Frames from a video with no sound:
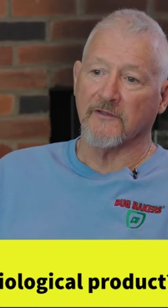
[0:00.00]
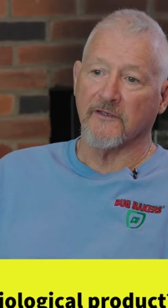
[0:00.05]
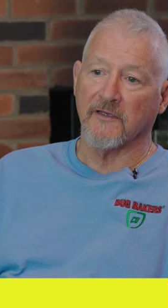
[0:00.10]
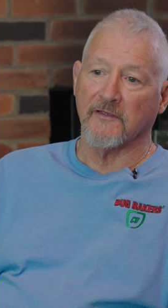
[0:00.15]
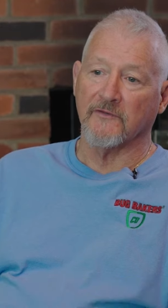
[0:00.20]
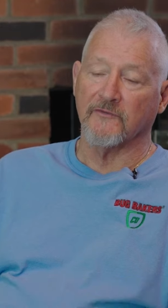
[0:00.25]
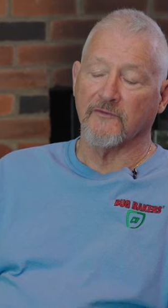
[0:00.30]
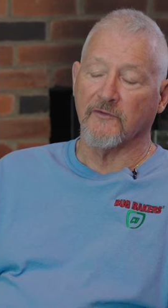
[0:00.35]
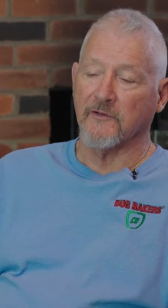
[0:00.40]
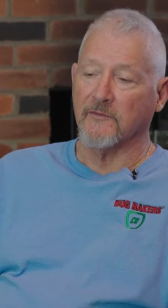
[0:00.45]

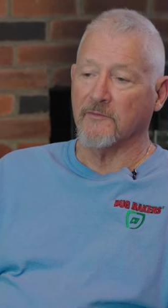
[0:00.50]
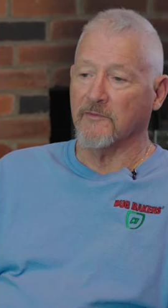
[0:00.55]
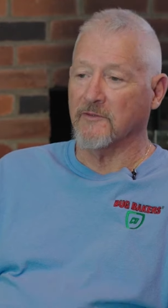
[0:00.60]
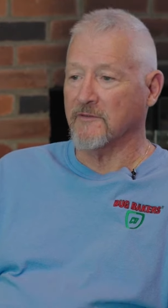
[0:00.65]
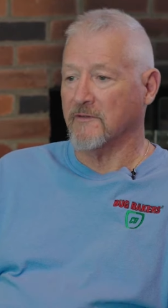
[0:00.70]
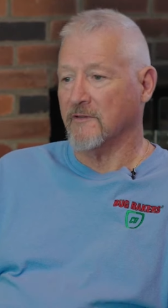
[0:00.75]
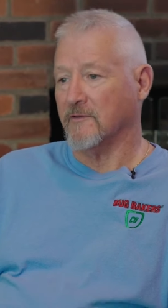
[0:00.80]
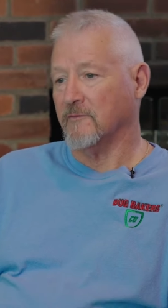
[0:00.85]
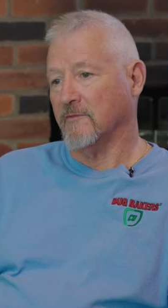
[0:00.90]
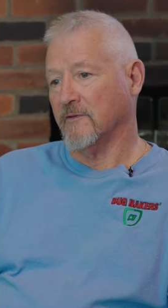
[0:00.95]
a
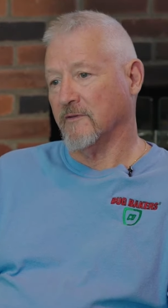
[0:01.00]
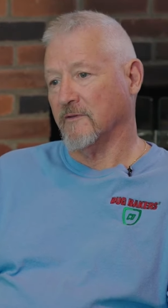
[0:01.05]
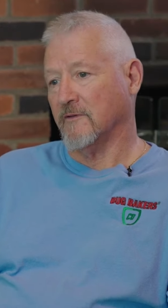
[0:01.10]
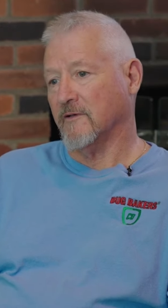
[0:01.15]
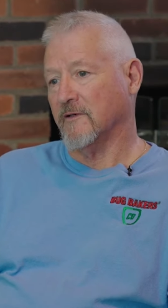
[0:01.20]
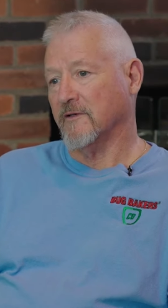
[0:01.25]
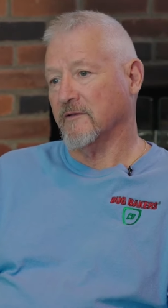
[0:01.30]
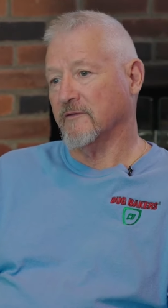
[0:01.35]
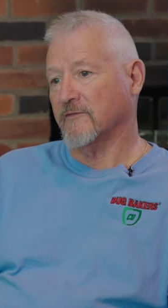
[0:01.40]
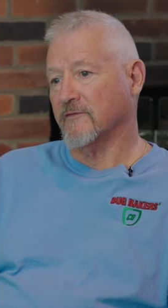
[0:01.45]
treatment that
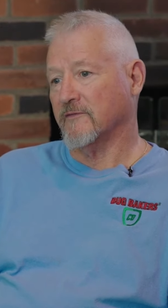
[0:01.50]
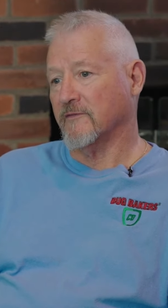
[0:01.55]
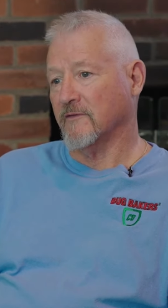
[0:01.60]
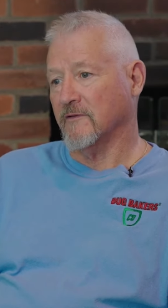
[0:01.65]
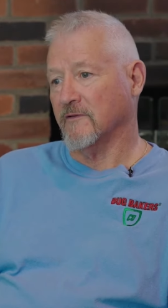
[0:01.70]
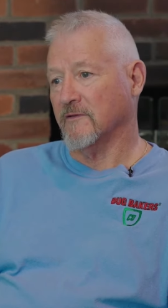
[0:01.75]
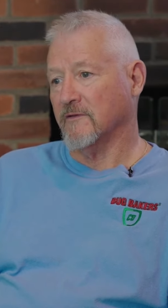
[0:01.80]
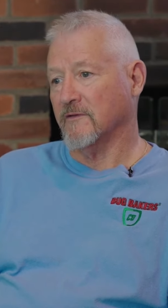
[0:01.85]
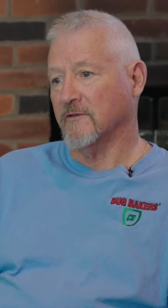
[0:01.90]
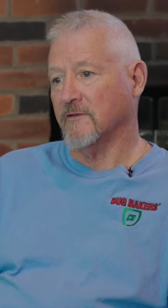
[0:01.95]
relies
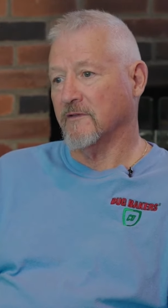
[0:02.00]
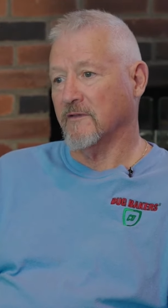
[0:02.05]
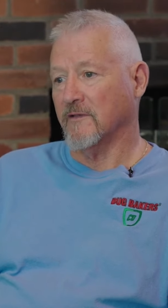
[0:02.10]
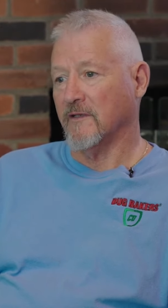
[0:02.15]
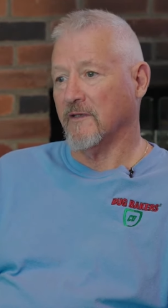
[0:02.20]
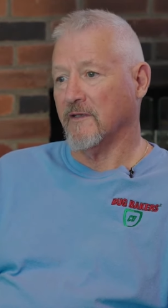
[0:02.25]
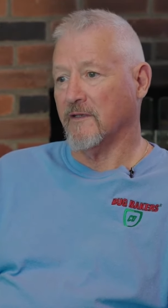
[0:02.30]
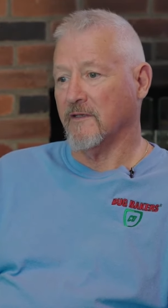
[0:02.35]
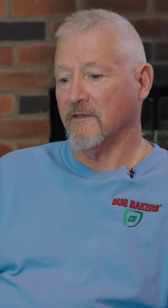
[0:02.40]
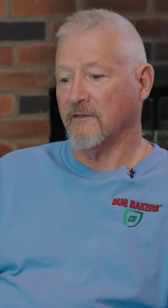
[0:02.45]
on
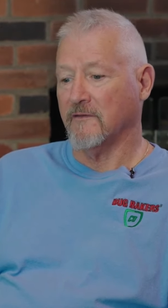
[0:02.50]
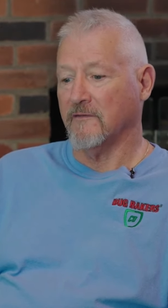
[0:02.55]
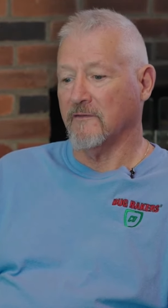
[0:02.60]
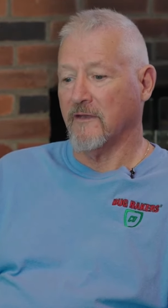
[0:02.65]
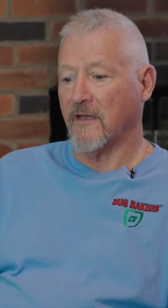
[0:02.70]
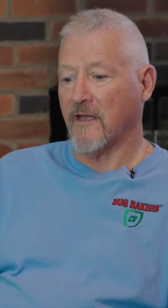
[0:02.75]
a